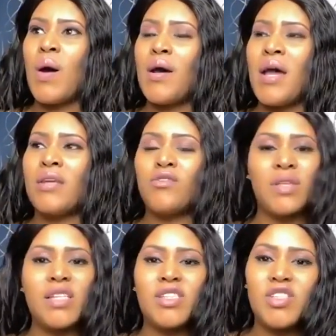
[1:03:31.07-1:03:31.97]
and your
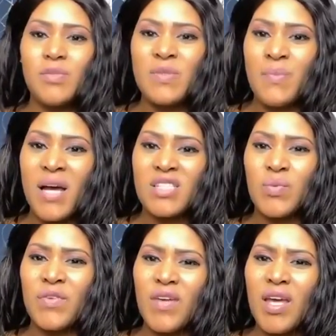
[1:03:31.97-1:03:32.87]
relationship is botchy
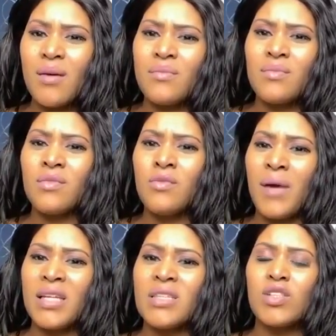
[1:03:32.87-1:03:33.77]
with him, you
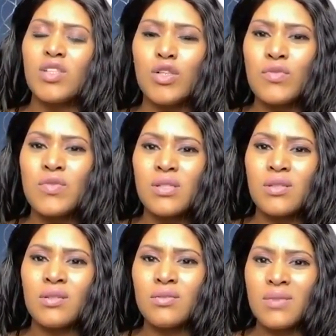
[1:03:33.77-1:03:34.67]
might need to close
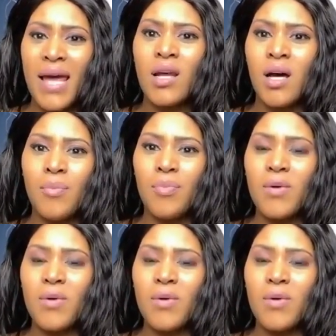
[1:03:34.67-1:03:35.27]
that up.